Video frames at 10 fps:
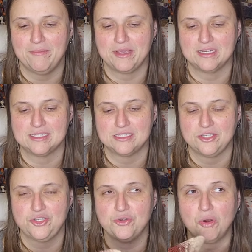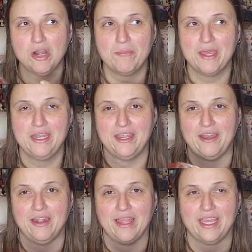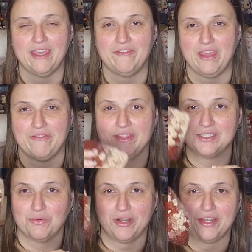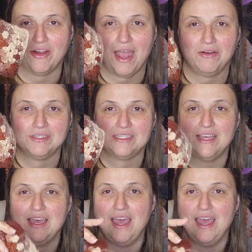because your opinion like if if this were in your house